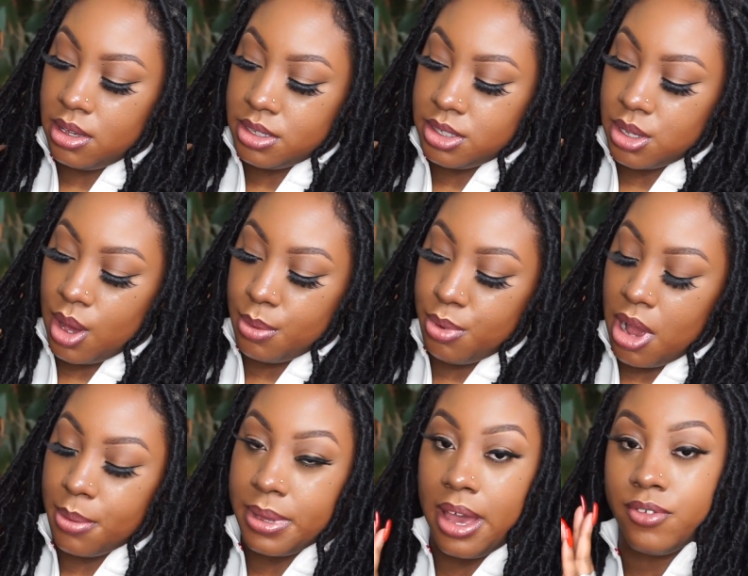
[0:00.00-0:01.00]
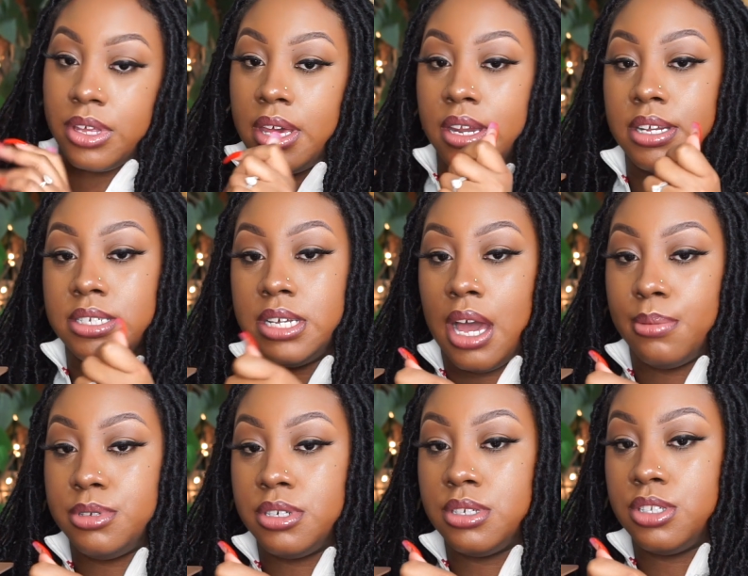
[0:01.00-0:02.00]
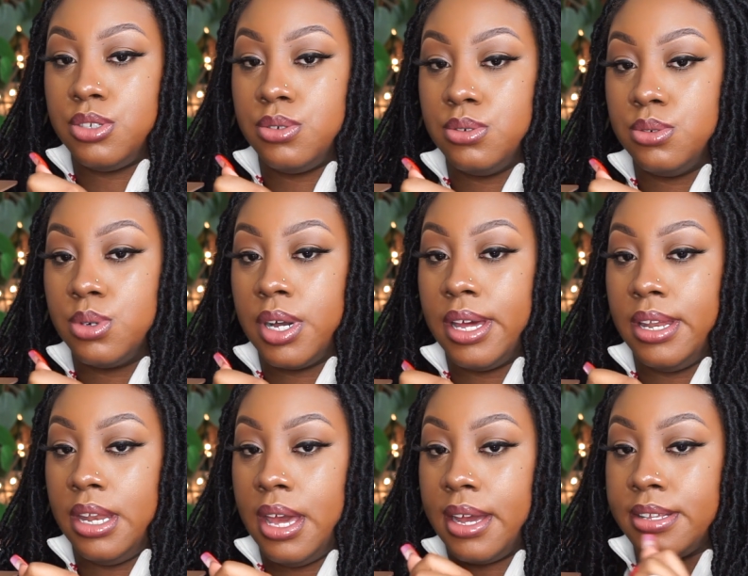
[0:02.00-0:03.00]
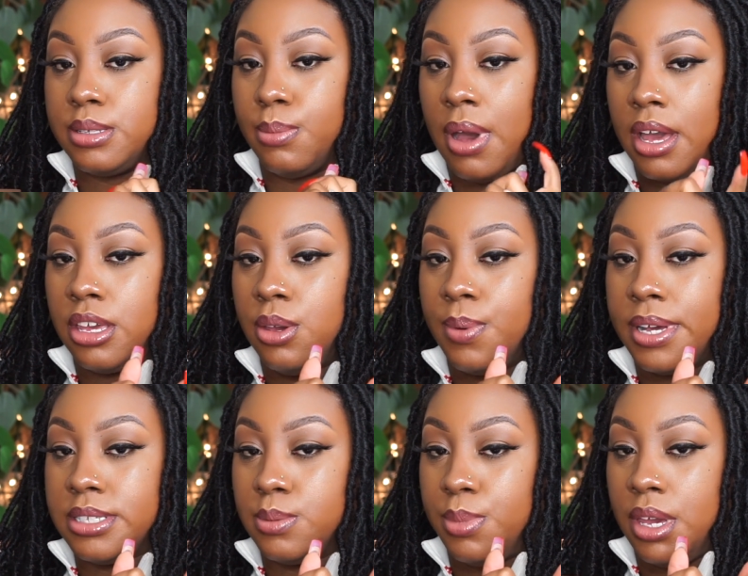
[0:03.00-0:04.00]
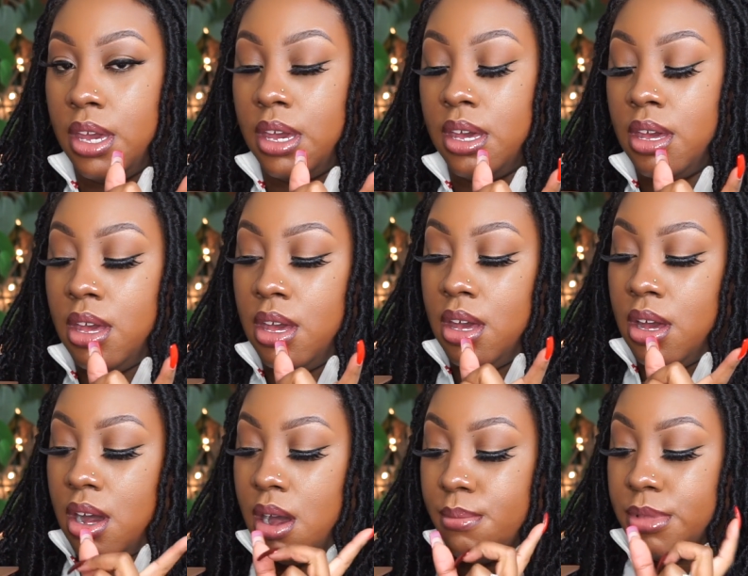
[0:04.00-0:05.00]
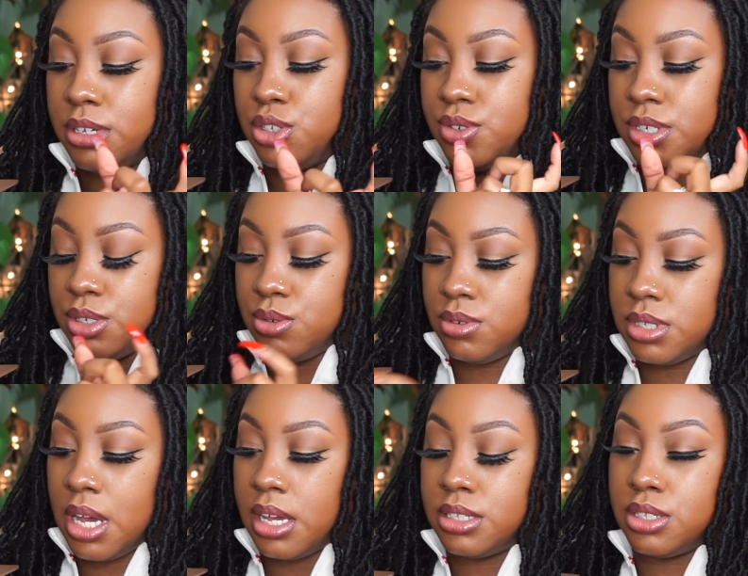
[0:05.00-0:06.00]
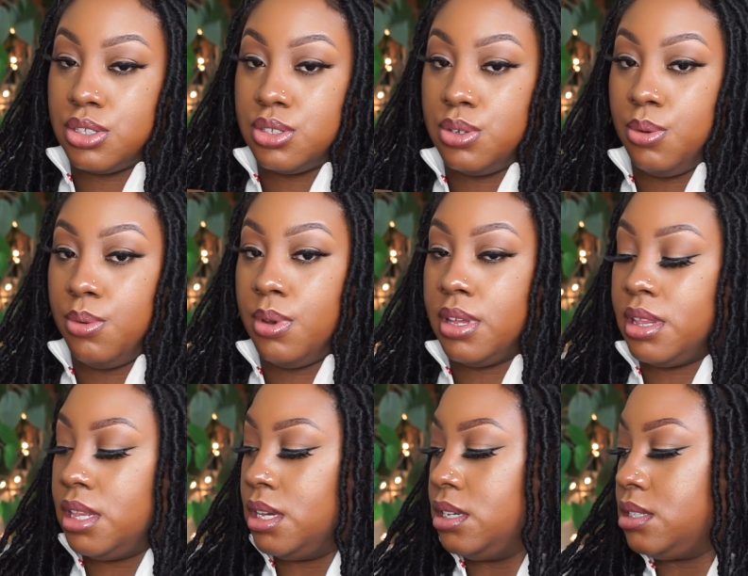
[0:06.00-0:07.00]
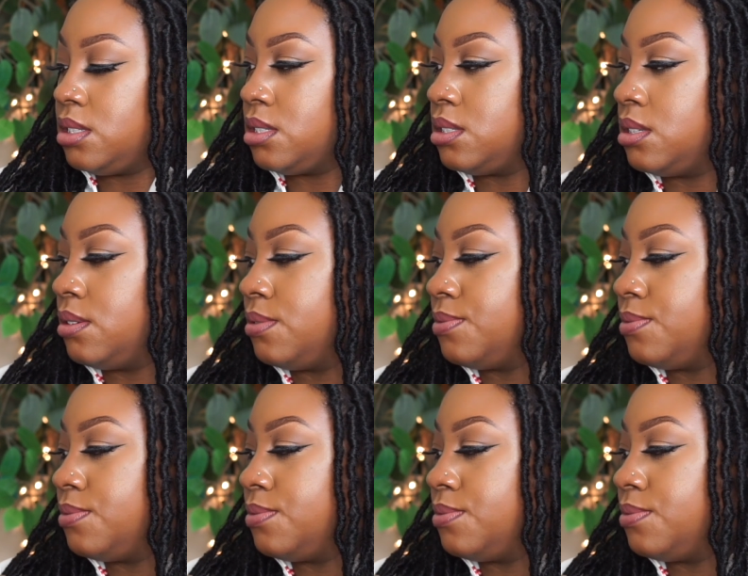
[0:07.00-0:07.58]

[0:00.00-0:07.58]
So I probably have to get an adapter to connect my USB, the traditional sizes, to this.